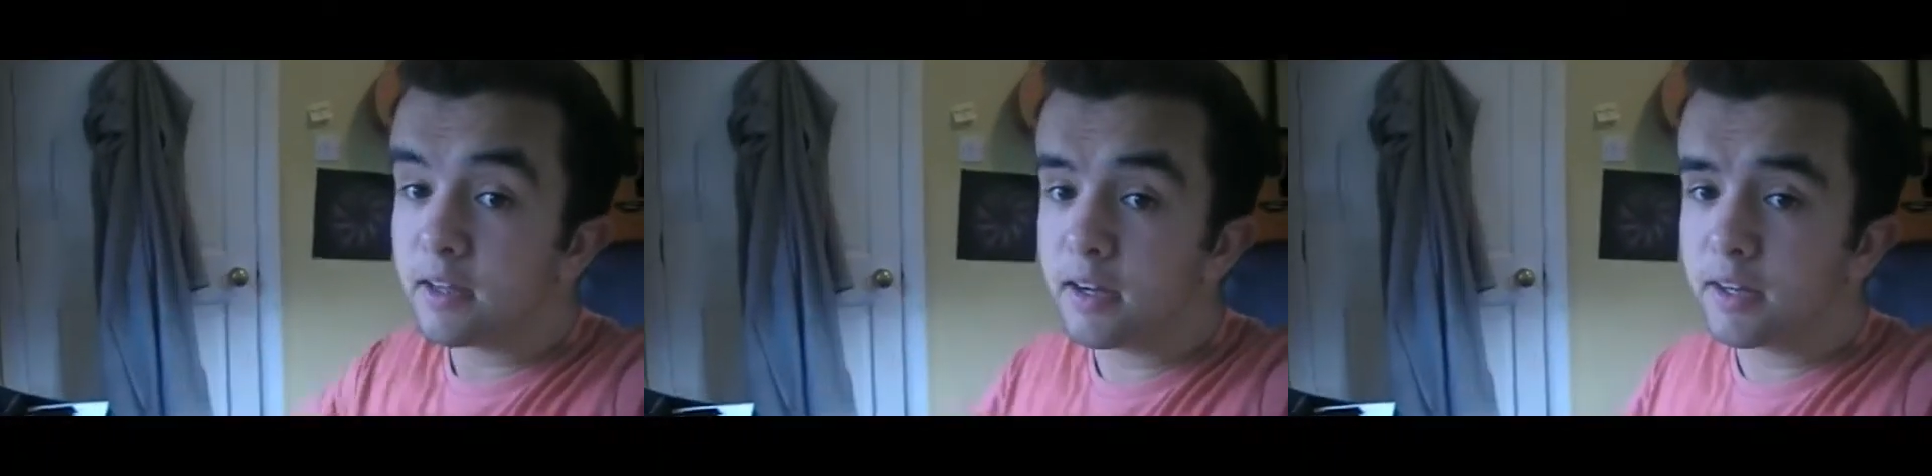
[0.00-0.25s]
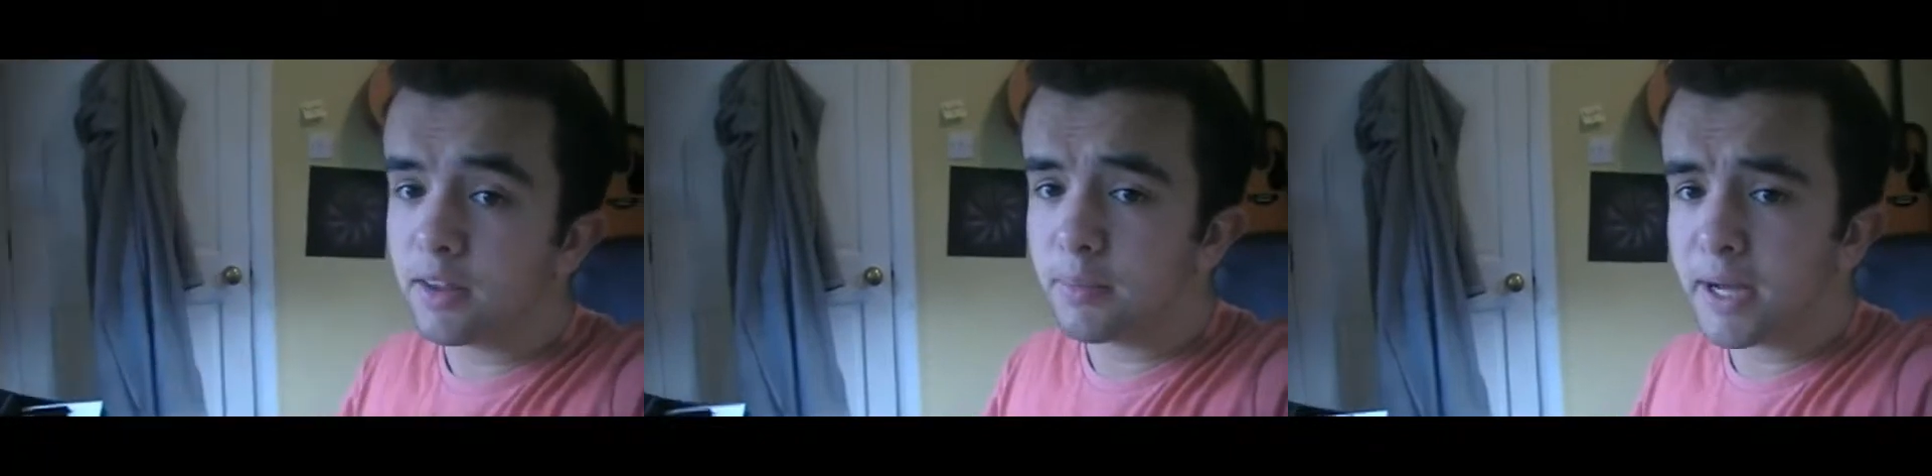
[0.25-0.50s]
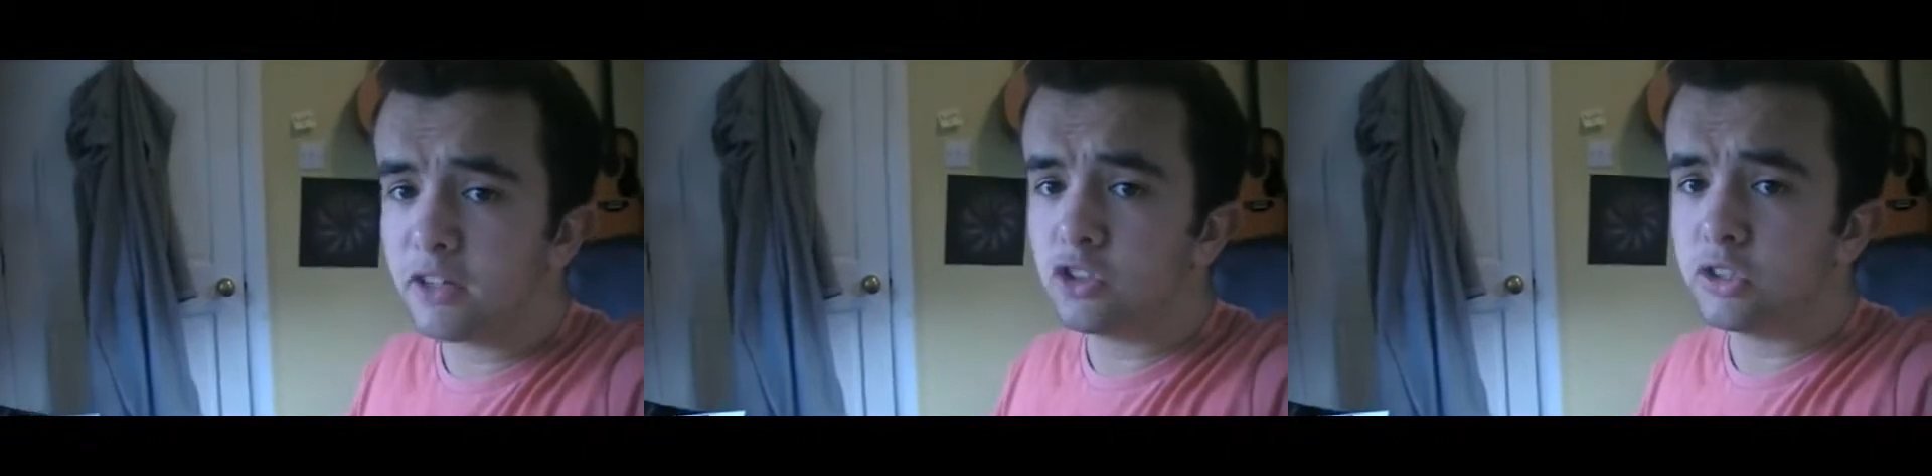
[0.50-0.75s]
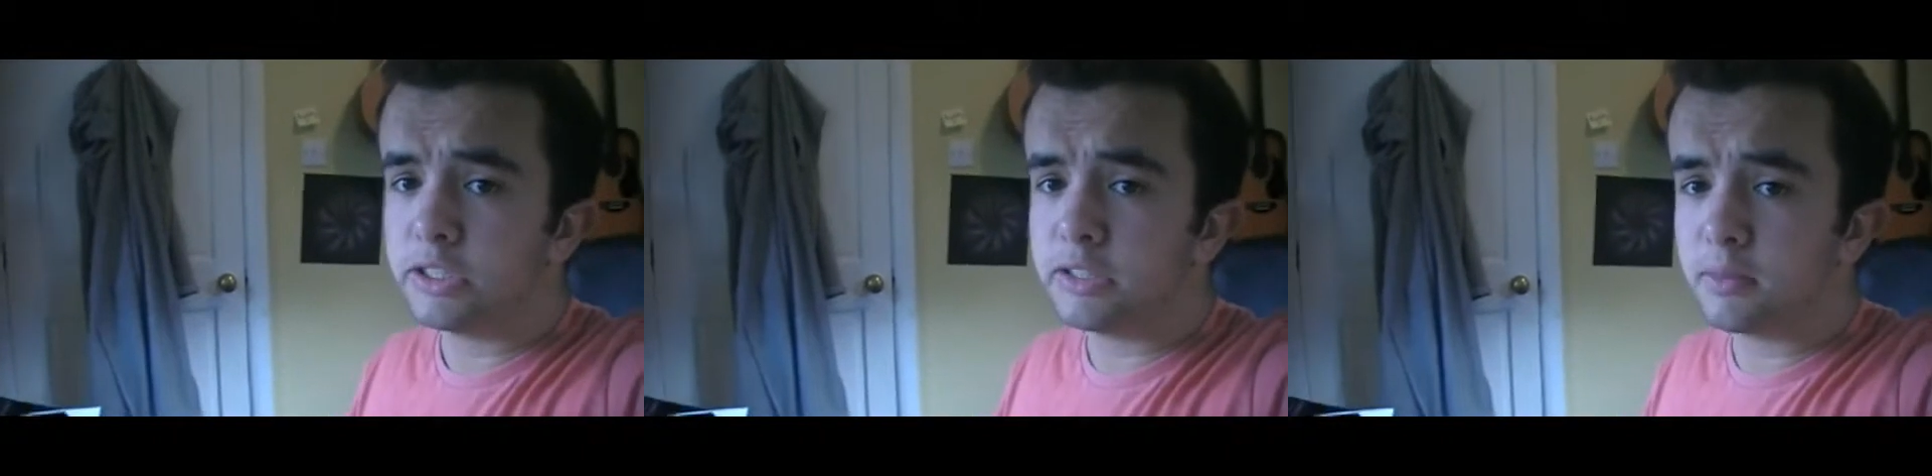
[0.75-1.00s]
And the
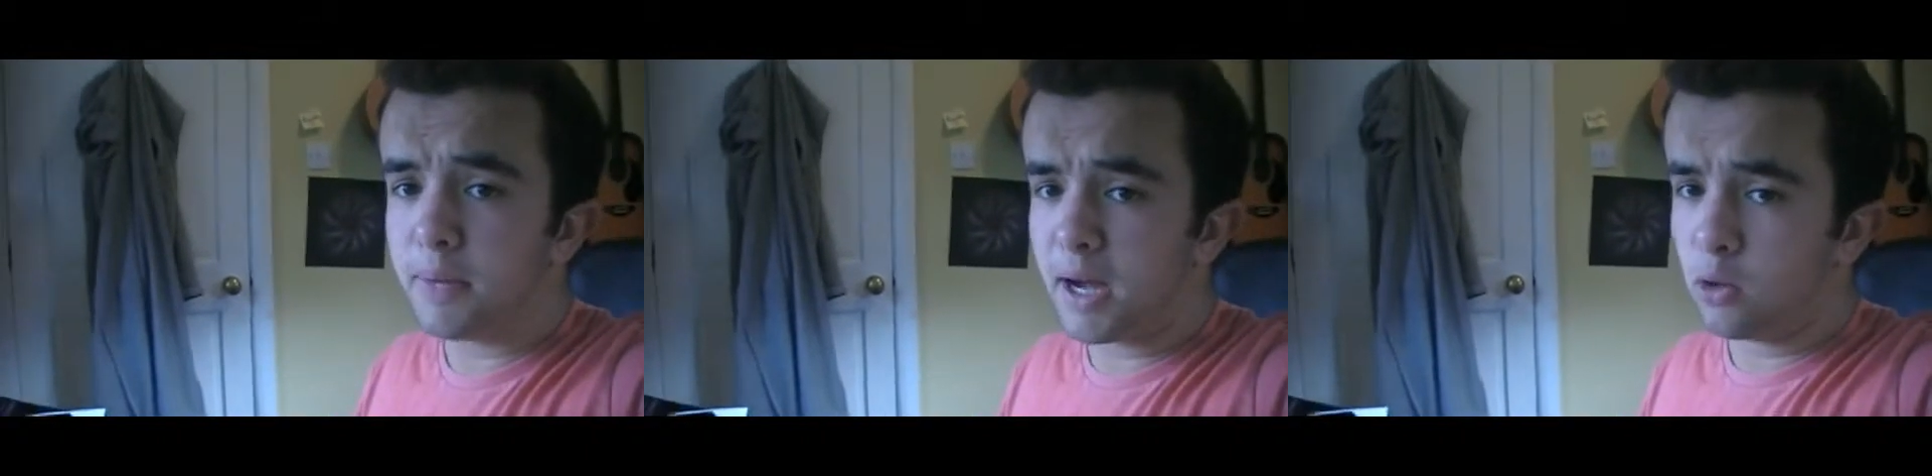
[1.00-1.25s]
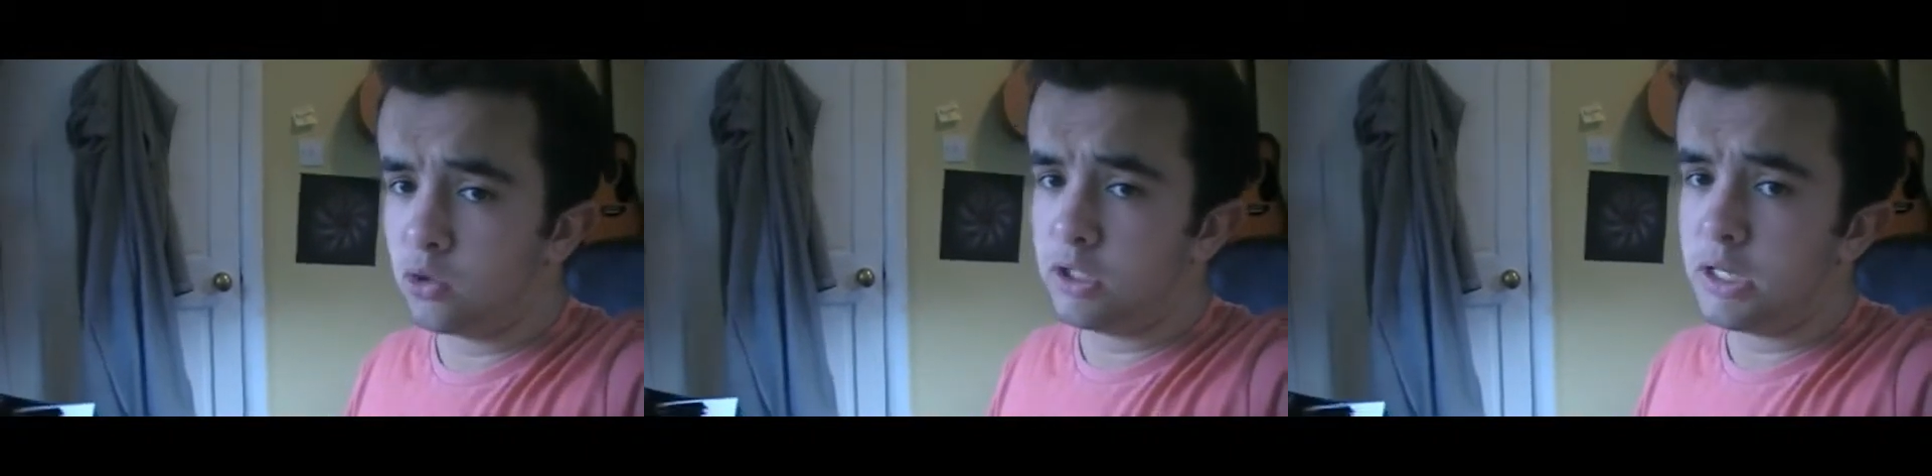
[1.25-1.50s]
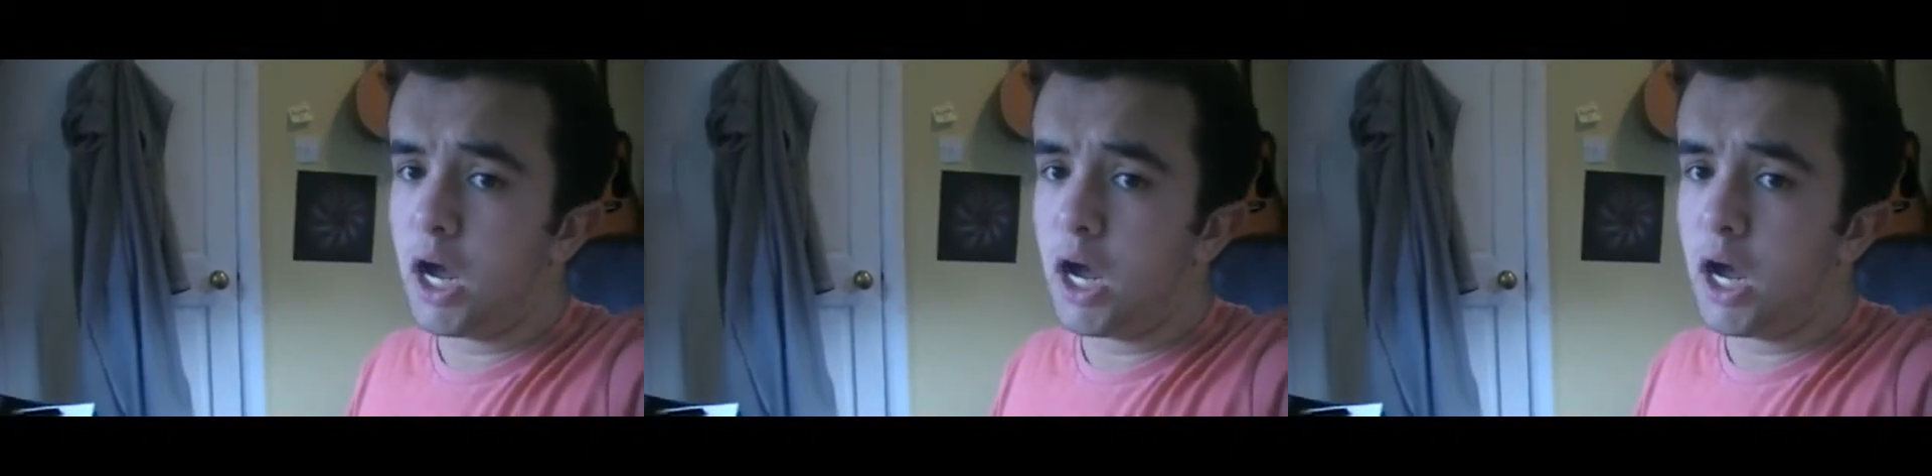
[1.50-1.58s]
battery's about to